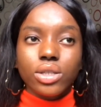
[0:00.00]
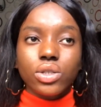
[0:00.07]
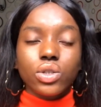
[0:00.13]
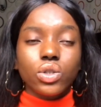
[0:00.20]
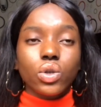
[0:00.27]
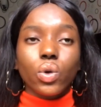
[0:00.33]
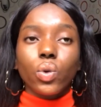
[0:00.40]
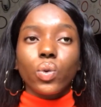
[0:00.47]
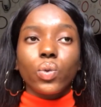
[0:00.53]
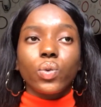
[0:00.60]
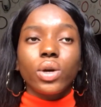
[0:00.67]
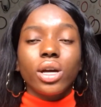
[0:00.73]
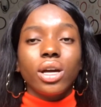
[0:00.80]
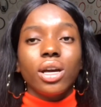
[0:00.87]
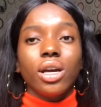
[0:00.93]

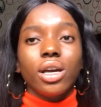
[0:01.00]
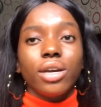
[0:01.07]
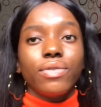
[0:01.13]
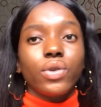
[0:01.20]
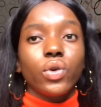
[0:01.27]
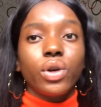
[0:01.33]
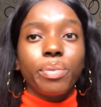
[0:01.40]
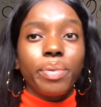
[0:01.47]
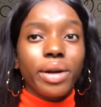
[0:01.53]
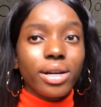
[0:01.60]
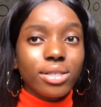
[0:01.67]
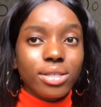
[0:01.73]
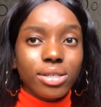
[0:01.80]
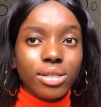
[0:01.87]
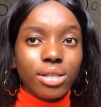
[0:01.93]
So if you're a
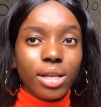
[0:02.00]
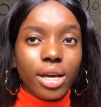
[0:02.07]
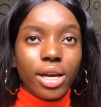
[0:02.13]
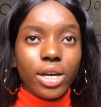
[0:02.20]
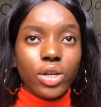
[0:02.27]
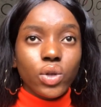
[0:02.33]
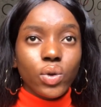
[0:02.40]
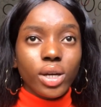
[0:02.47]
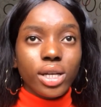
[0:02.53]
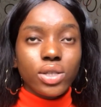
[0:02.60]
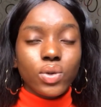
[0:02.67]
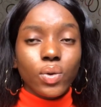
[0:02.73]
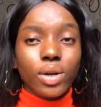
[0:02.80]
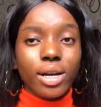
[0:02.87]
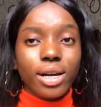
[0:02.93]
person and you
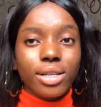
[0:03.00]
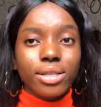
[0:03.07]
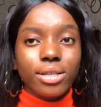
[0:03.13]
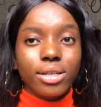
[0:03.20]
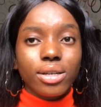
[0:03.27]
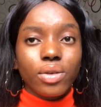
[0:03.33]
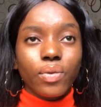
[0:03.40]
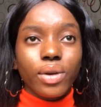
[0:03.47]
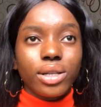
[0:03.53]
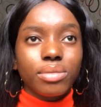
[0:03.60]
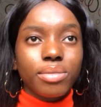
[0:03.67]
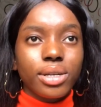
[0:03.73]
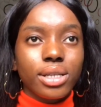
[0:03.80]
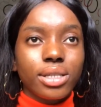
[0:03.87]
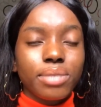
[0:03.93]
eat organic red
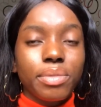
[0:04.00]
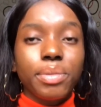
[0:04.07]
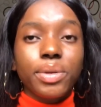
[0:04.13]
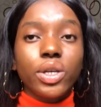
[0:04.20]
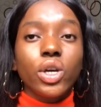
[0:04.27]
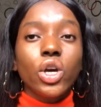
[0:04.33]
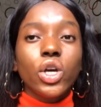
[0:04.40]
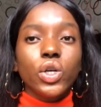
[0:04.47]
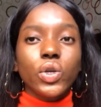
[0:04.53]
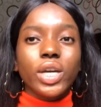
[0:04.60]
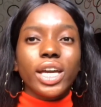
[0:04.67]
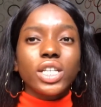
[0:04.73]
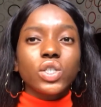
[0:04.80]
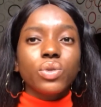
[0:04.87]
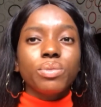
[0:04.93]
meat, maybe you
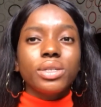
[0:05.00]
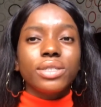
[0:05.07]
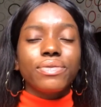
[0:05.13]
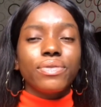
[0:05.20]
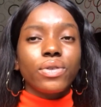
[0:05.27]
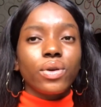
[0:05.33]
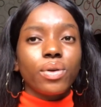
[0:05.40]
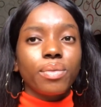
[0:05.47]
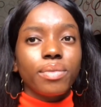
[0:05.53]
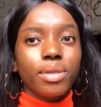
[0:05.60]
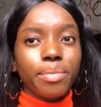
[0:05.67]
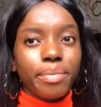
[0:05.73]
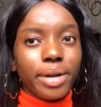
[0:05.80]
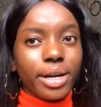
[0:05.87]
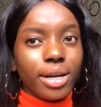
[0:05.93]
get your meat from
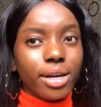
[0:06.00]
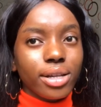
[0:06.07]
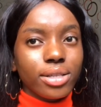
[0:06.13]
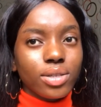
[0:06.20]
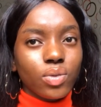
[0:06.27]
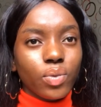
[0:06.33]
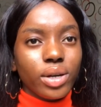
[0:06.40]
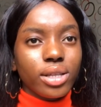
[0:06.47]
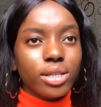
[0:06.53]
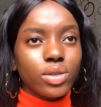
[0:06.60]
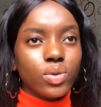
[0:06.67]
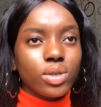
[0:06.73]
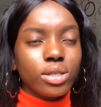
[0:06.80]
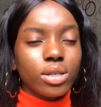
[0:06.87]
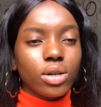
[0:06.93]
the market where they
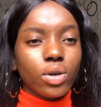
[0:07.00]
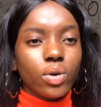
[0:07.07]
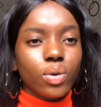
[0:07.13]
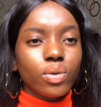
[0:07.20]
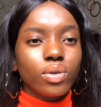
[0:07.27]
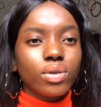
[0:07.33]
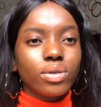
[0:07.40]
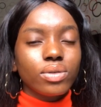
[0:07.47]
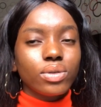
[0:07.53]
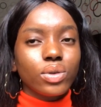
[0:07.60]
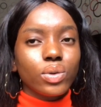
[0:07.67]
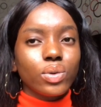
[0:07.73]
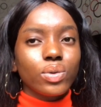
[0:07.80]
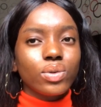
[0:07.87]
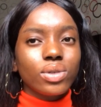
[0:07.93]
do sell
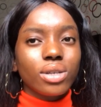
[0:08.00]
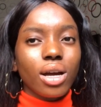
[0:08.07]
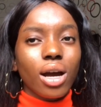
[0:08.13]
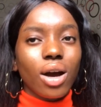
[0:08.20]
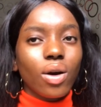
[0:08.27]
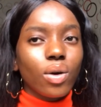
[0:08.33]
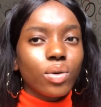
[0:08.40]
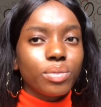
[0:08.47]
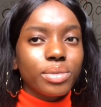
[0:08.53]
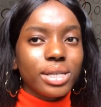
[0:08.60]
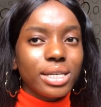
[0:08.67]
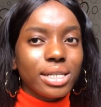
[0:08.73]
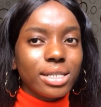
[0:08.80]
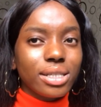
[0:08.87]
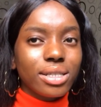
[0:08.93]
those cow
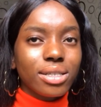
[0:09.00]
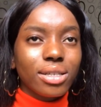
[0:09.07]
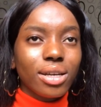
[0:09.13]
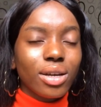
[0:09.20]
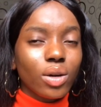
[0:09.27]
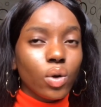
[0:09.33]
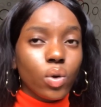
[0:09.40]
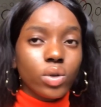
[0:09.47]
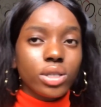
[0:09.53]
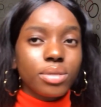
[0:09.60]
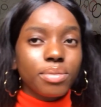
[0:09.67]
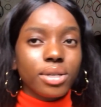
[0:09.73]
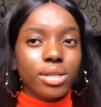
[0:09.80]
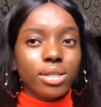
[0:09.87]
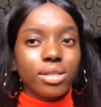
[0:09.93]
meat, goat
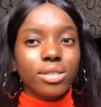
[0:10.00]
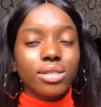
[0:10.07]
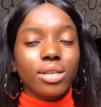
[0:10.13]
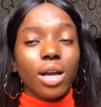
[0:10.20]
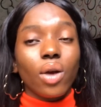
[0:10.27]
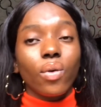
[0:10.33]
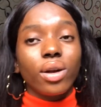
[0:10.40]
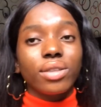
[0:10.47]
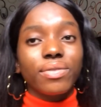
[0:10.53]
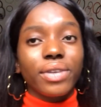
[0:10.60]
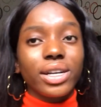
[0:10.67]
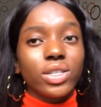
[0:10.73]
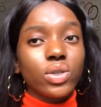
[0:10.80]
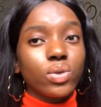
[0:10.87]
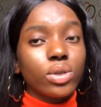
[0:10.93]
meat. I would
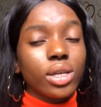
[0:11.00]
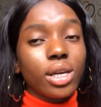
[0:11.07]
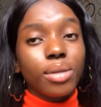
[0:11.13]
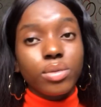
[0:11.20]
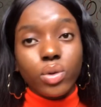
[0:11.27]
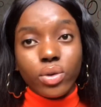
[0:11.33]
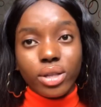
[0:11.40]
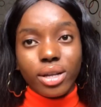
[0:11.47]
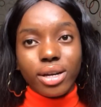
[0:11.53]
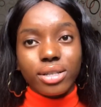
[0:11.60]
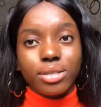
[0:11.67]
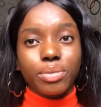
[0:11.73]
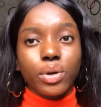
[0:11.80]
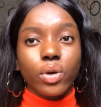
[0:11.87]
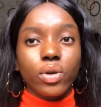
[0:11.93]
advise you to keep doing
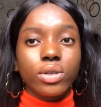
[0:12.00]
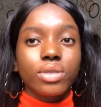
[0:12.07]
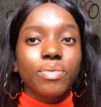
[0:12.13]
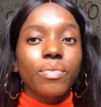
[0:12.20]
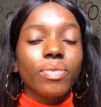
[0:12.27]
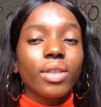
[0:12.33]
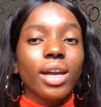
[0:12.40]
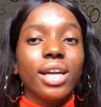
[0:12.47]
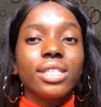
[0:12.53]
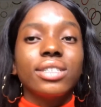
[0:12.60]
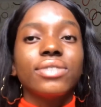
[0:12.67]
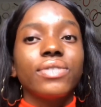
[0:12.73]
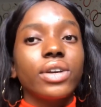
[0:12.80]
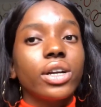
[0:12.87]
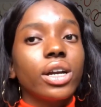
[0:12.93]
that because it
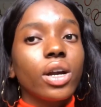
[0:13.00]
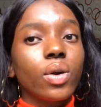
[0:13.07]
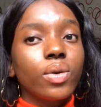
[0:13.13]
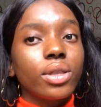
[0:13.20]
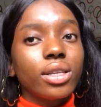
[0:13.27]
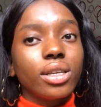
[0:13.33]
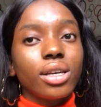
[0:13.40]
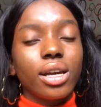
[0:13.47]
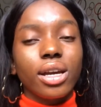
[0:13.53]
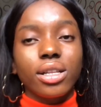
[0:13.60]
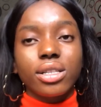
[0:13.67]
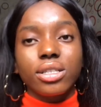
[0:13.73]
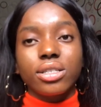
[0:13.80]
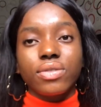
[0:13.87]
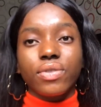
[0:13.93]
is very healthy
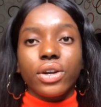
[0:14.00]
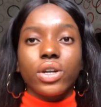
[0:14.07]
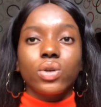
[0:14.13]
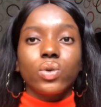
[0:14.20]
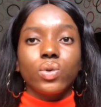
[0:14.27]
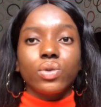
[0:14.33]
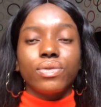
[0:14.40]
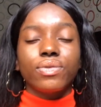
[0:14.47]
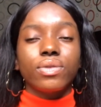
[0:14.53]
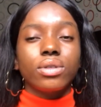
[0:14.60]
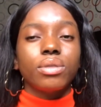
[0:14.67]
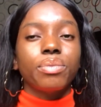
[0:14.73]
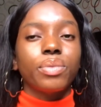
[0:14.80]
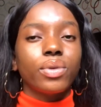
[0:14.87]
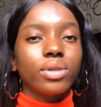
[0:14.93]
and it is very good for
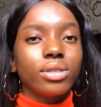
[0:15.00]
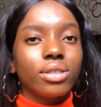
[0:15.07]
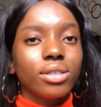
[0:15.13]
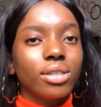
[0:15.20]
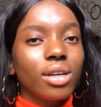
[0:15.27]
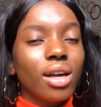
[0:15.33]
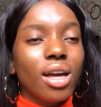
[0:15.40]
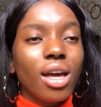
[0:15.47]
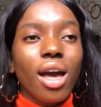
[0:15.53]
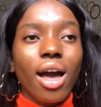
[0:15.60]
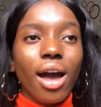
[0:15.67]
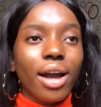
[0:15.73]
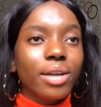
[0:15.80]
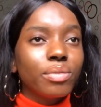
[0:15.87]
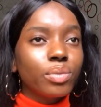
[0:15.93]
the body.
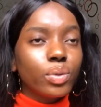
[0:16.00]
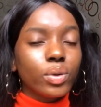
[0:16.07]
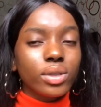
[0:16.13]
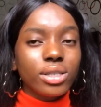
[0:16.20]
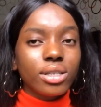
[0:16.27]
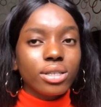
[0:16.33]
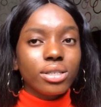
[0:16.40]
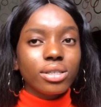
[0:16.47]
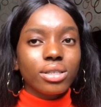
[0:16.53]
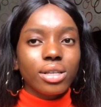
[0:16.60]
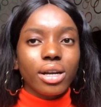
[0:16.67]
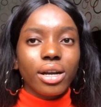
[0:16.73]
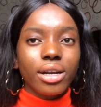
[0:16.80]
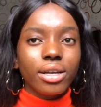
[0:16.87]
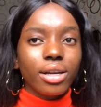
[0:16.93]
High in protein and
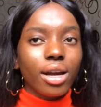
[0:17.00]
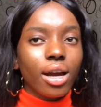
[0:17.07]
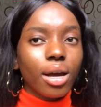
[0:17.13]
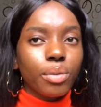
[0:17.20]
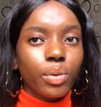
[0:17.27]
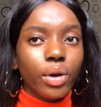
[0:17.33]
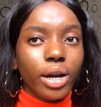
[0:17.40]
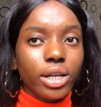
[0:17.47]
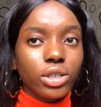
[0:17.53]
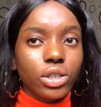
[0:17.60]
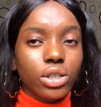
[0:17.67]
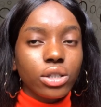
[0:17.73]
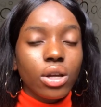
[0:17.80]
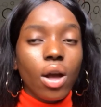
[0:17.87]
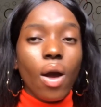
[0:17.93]
high in
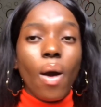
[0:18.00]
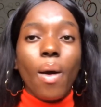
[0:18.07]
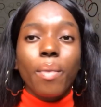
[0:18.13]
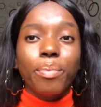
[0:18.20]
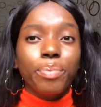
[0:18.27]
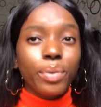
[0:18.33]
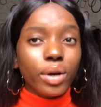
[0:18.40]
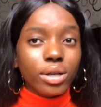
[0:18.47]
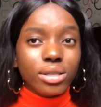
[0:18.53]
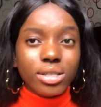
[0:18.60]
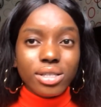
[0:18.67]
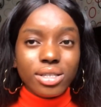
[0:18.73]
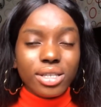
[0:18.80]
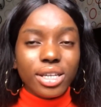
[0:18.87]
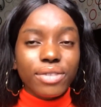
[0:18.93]
carbohydrate.
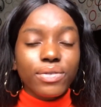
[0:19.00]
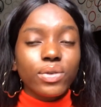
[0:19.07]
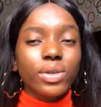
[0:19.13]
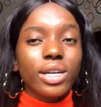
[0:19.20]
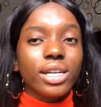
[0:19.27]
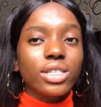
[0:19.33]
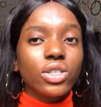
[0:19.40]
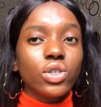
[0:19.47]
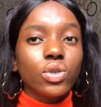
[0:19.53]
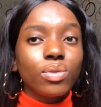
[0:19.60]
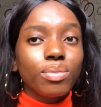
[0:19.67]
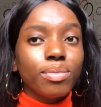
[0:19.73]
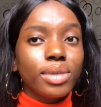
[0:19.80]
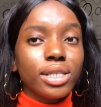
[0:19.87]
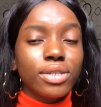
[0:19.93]
But if you're getting your
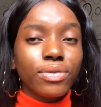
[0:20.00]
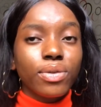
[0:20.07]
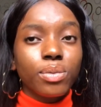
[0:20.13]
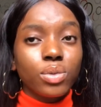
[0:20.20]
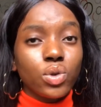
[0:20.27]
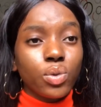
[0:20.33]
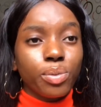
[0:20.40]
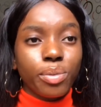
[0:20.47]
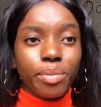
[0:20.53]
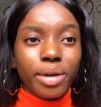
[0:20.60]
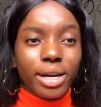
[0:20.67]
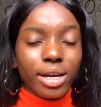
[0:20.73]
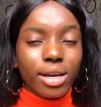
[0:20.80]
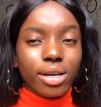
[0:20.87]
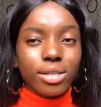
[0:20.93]
meat from the
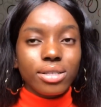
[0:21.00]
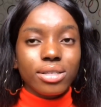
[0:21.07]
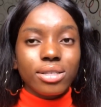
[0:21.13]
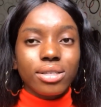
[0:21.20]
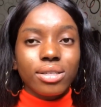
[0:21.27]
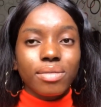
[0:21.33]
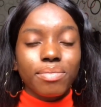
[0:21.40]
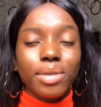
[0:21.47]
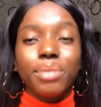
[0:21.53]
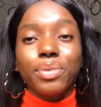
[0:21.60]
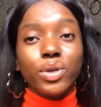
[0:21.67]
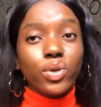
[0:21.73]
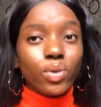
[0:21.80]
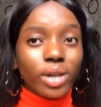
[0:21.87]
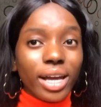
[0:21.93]
supermarket,
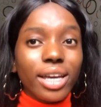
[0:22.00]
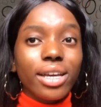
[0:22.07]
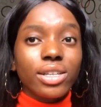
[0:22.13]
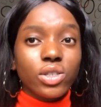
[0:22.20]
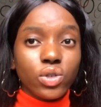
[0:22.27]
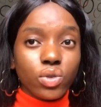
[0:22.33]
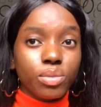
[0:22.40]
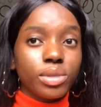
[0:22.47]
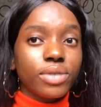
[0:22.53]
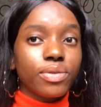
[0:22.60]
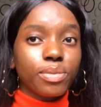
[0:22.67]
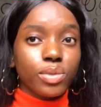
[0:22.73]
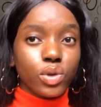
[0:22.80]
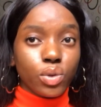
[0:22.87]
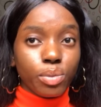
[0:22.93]
maybe you like getting your meat
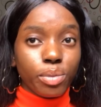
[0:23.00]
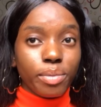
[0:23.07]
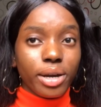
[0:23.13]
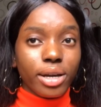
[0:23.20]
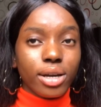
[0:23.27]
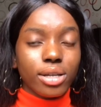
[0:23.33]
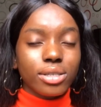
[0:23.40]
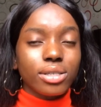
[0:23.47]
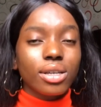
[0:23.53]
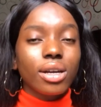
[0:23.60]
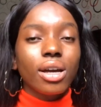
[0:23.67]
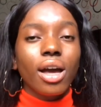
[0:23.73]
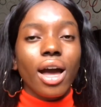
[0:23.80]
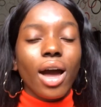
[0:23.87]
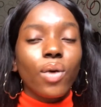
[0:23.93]
from the supermarket,
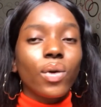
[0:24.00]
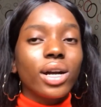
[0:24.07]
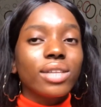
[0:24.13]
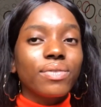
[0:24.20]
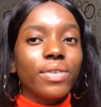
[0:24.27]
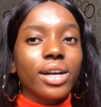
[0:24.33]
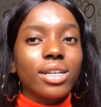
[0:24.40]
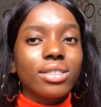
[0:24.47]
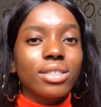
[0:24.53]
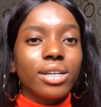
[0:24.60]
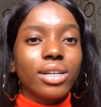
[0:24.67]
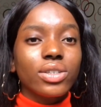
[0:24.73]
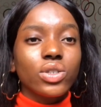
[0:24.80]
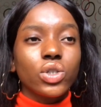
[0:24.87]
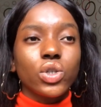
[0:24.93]
I would advise
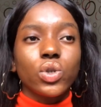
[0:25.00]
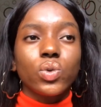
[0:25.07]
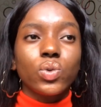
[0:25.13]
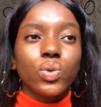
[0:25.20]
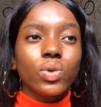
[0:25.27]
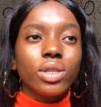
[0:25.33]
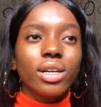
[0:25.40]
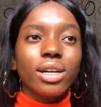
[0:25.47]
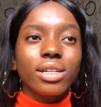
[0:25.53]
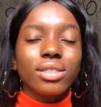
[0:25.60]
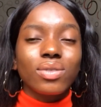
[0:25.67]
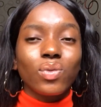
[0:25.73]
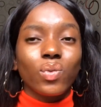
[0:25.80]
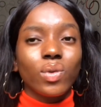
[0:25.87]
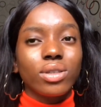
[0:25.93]
that you do
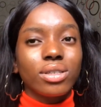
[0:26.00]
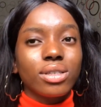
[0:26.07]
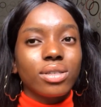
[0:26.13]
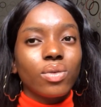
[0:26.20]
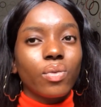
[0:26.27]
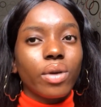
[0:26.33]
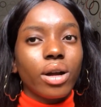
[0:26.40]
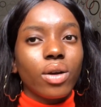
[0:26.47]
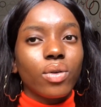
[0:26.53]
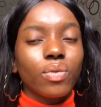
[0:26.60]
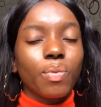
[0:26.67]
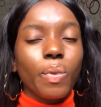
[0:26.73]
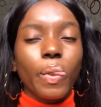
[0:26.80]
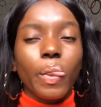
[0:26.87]
that once in a while.